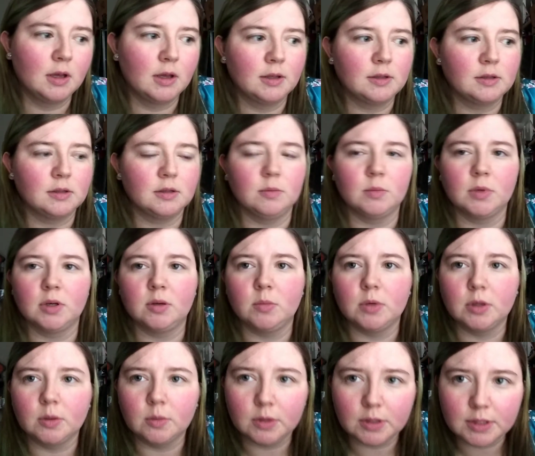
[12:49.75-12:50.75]
so you might
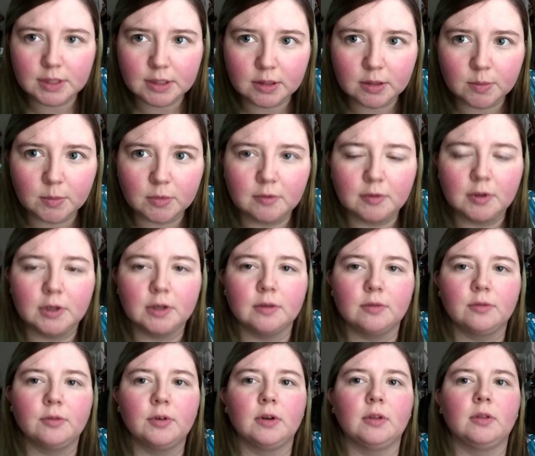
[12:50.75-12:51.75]
be able to tell I'm over here
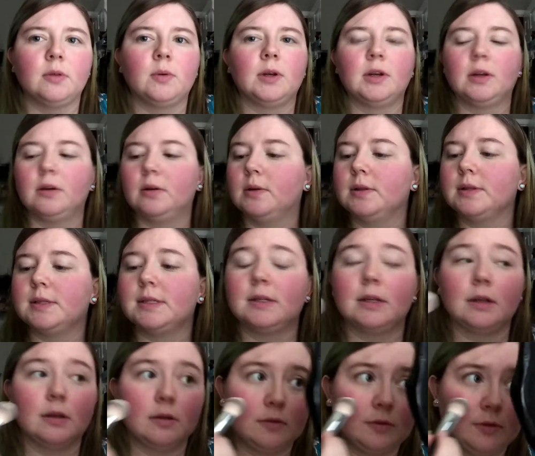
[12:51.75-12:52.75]
in front of the window
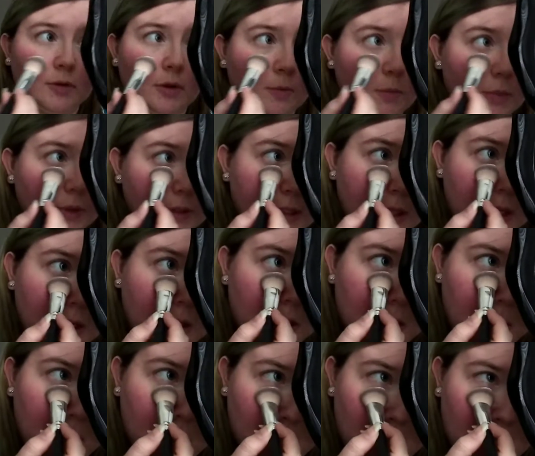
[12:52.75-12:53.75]
instead of beside
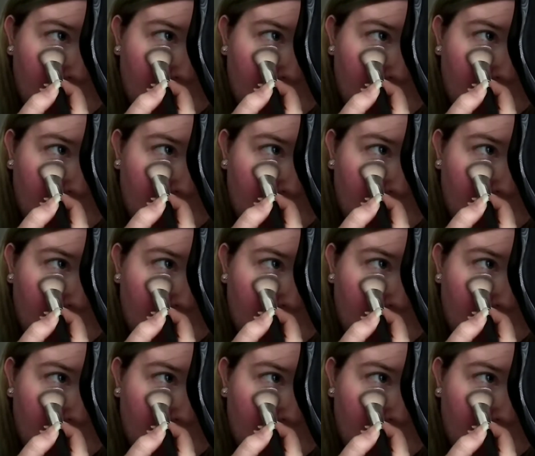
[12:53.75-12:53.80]
it.